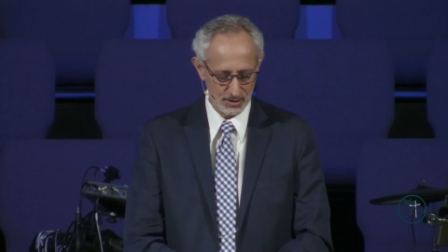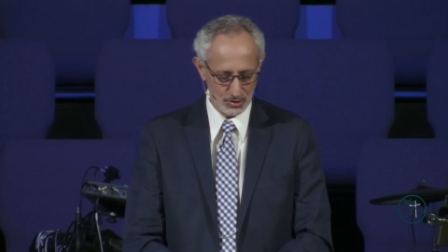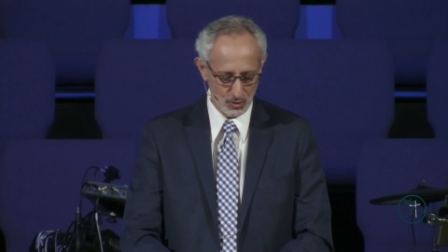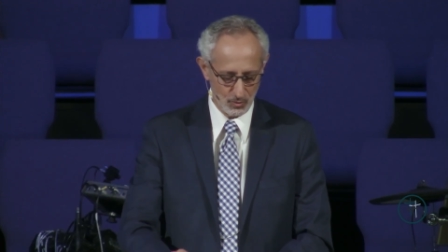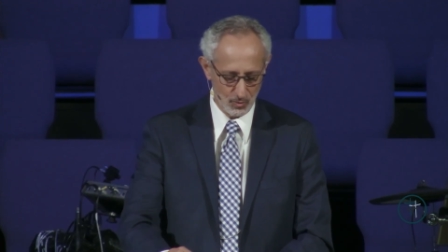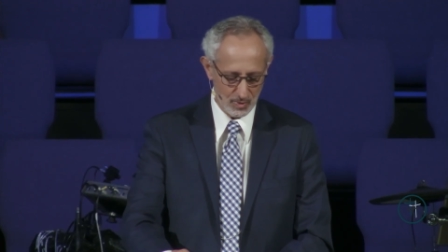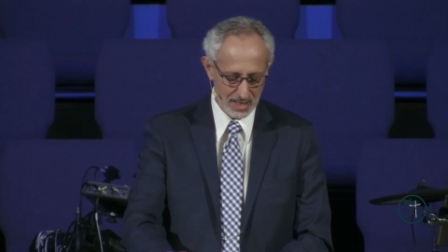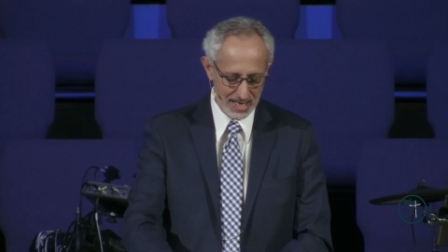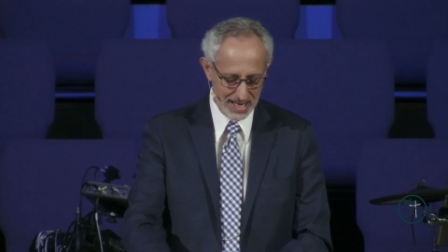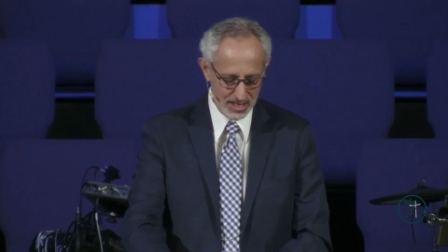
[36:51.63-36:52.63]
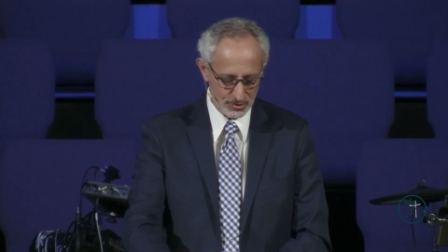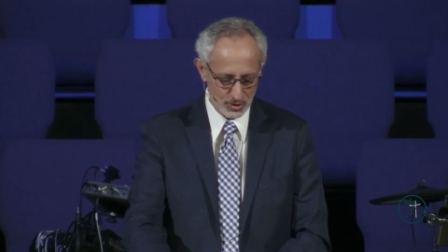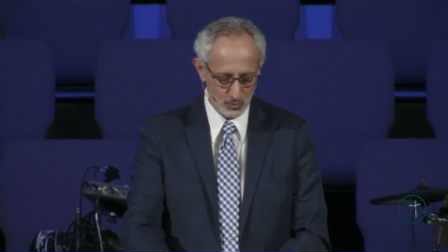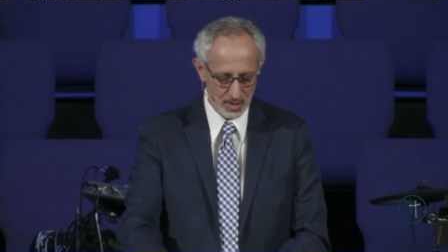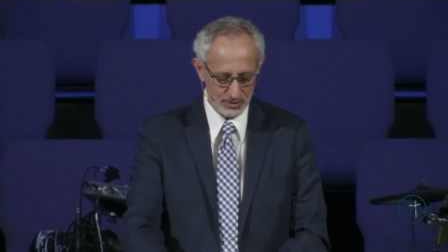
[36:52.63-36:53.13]
So, I ask
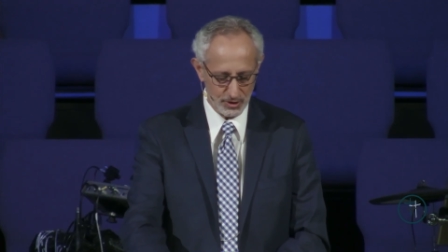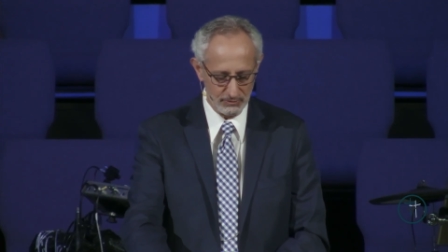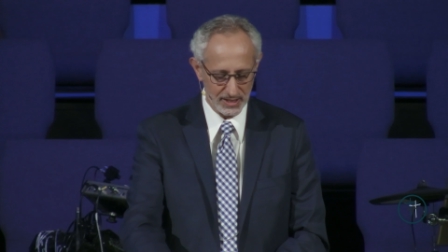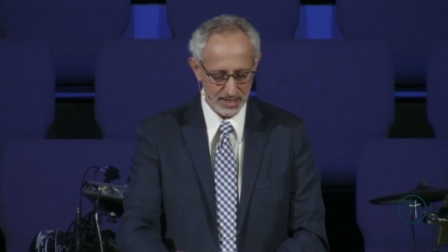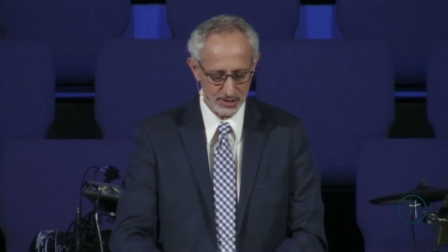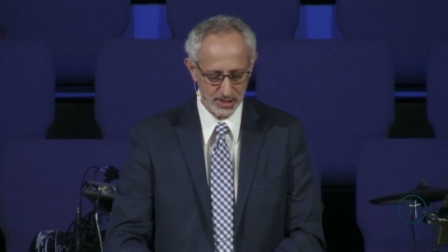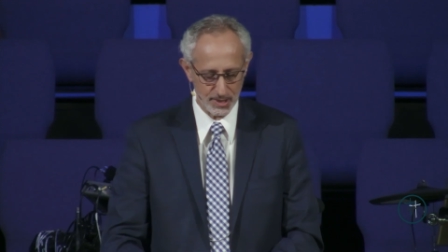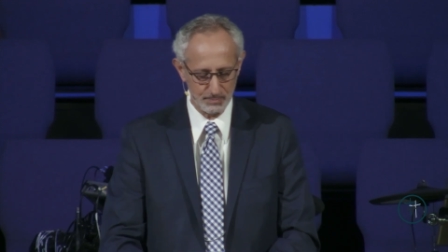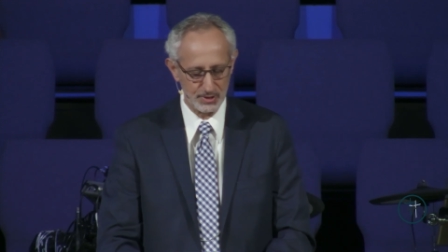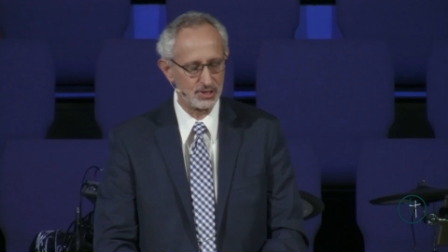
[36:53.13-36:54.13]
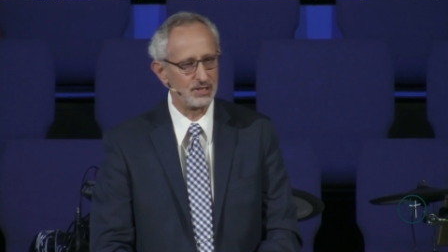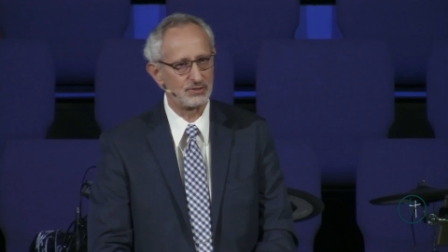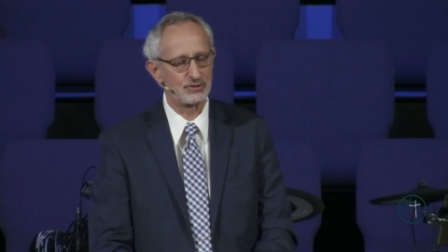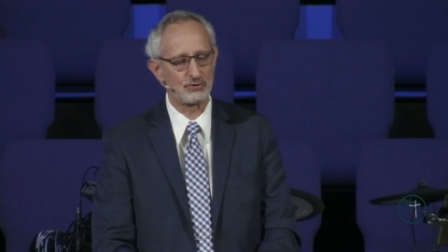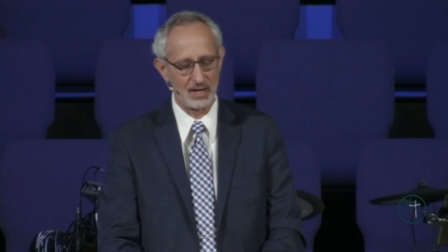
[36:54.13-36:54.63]
you, what is your relationship with
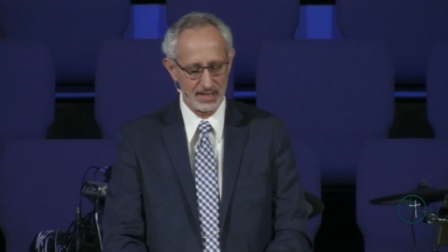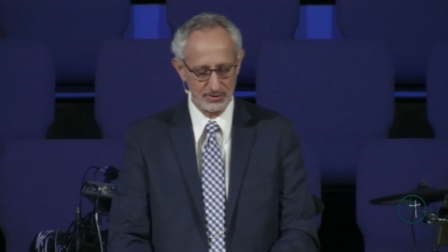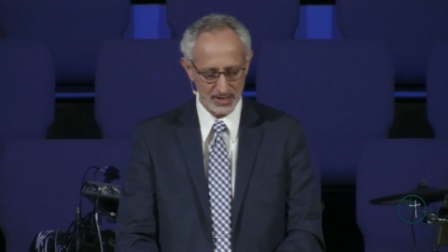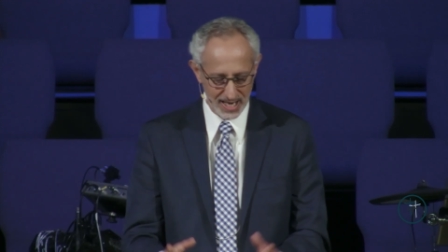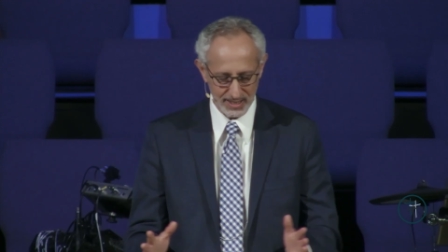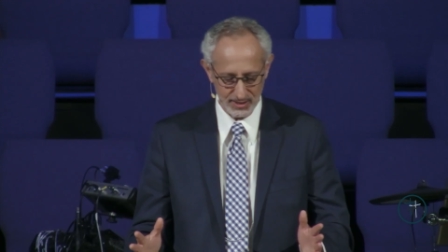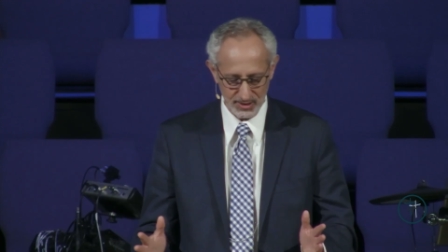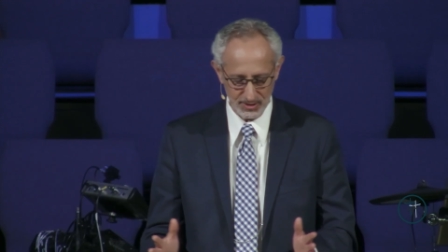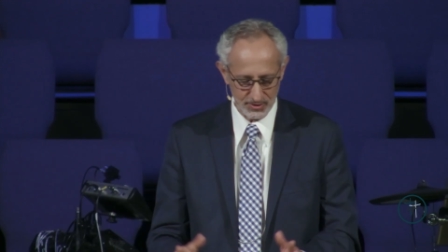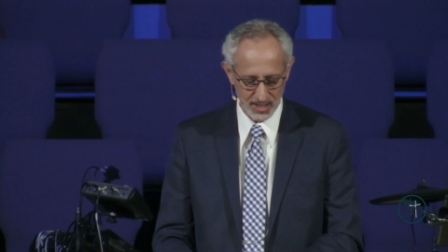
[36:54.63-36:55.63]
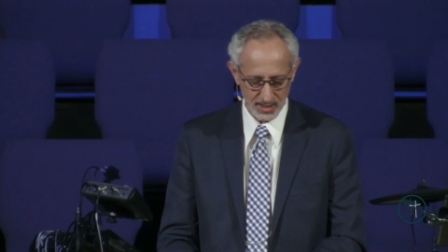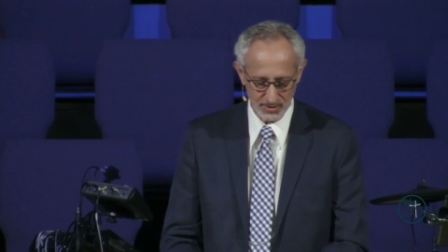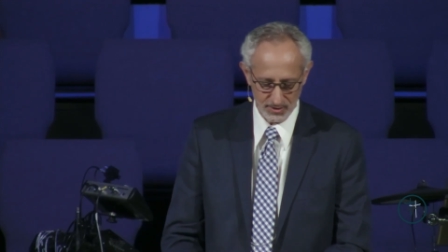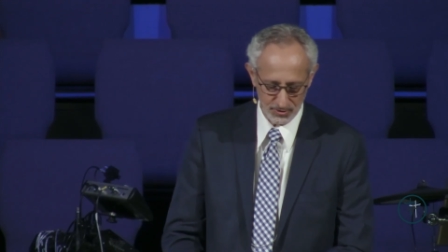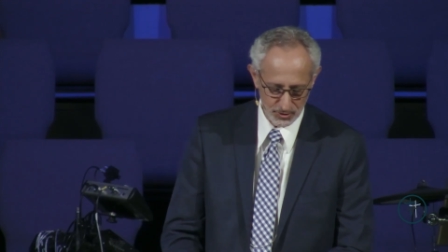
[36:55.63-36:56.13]
Jesus Christ like in these
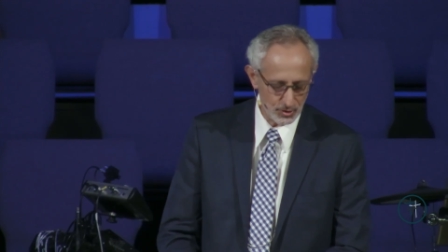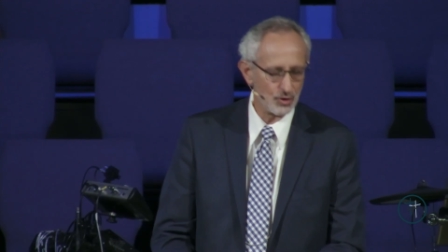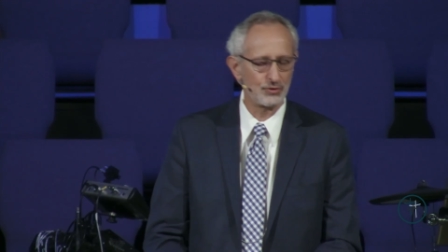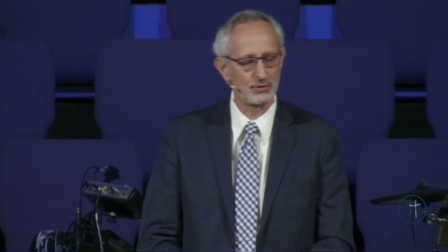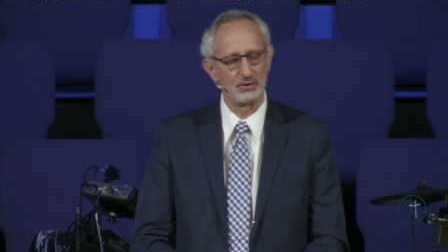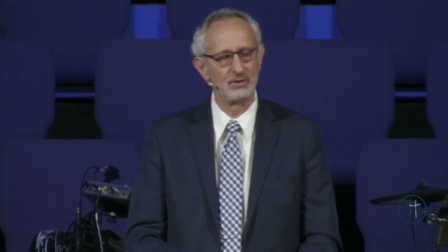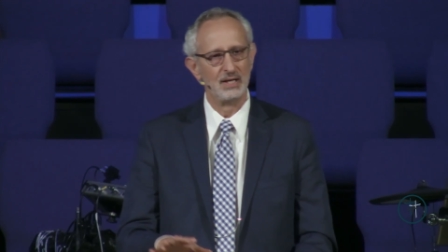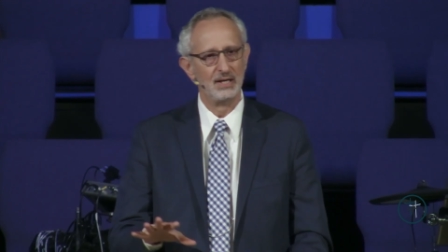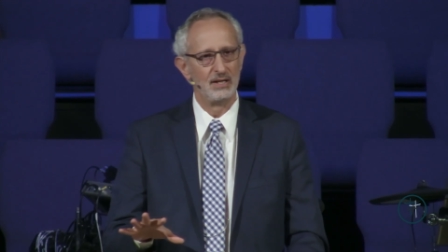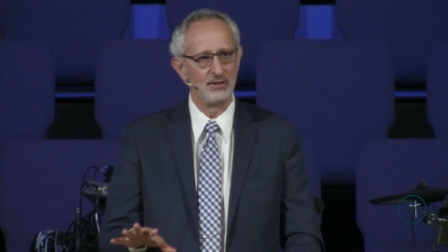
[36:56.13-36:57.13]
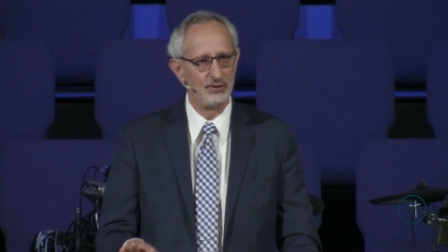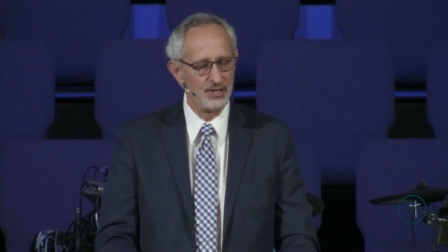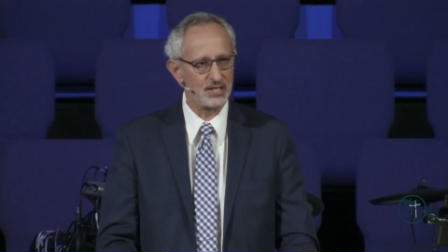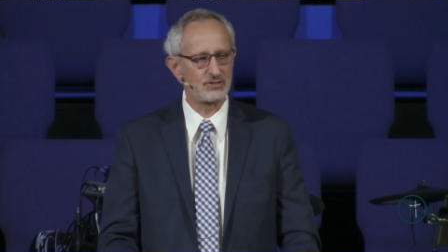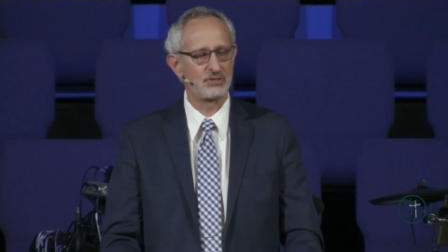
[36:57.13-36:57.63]
days as you go through
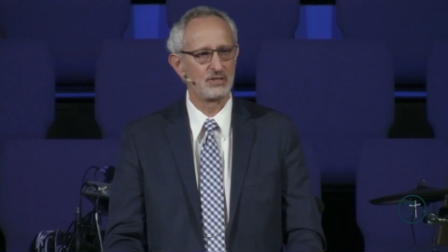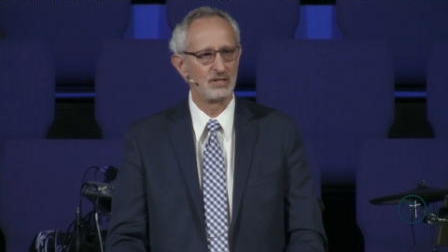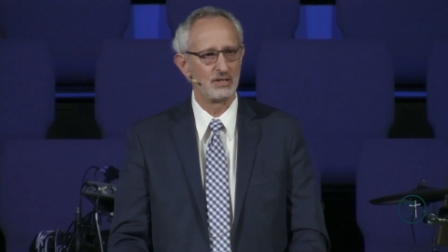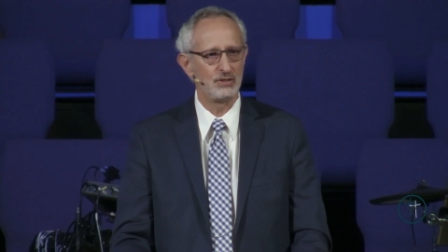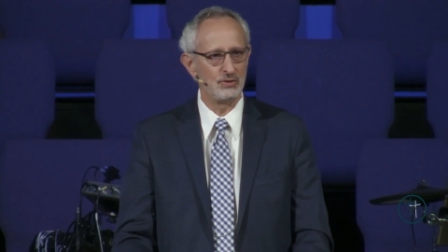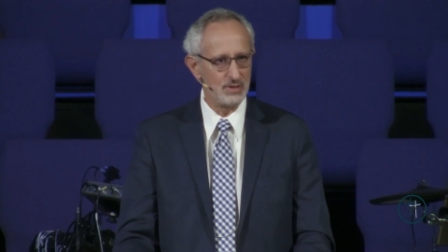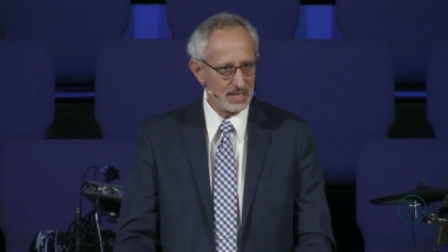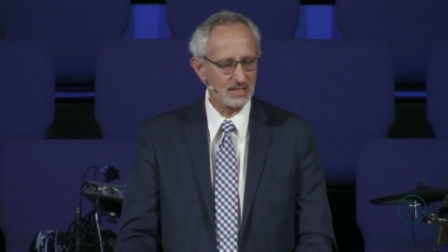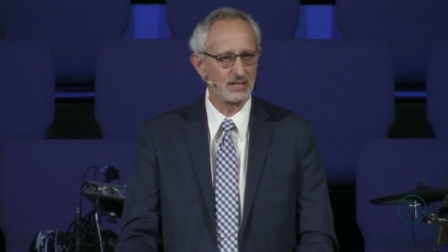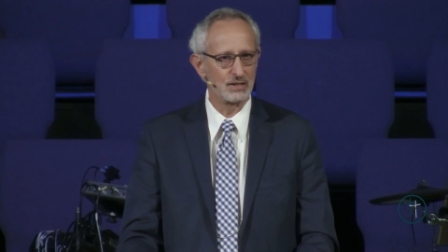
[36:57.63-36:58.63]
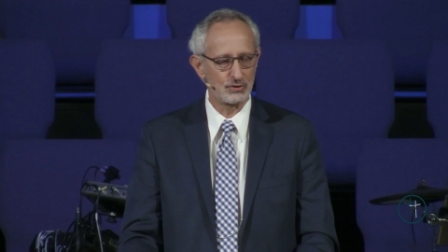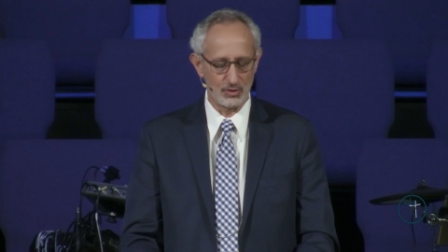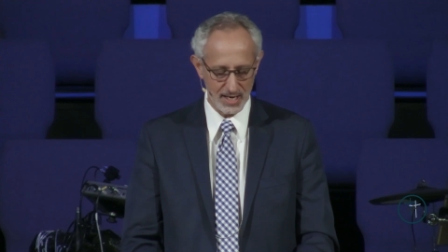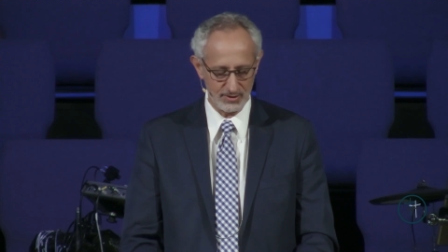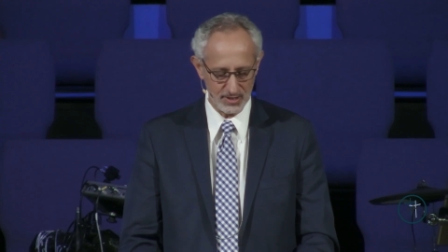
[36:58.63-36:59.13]
this unique
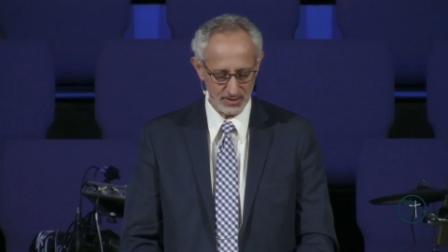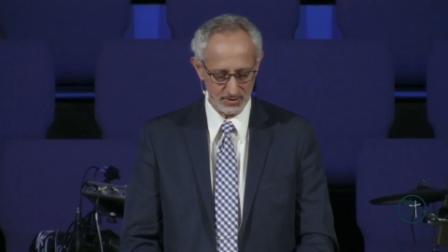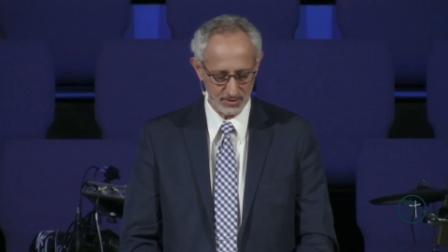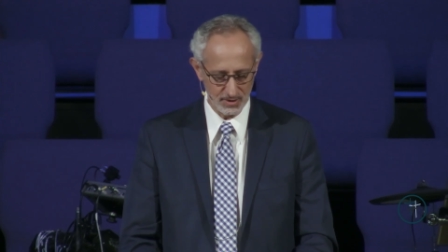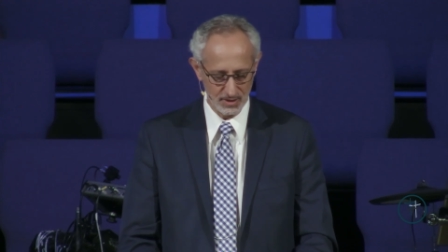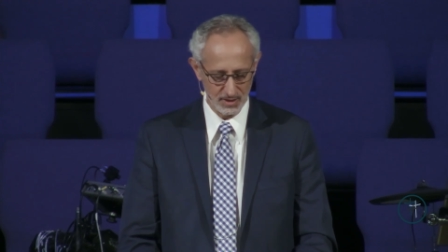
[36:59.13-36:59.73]
crisis?